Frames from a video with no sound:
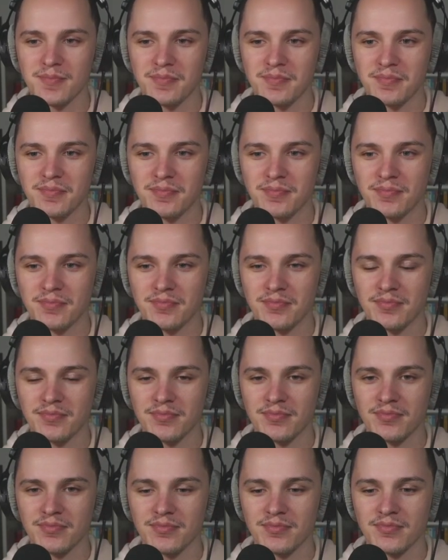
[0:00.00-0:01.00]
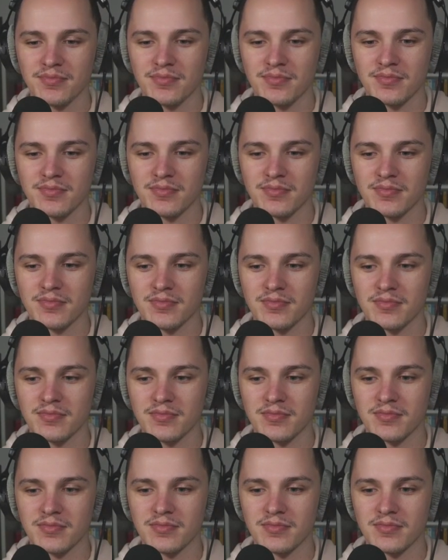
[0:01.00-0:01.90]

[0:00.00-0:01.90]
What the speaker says: No one is speaking in this clip.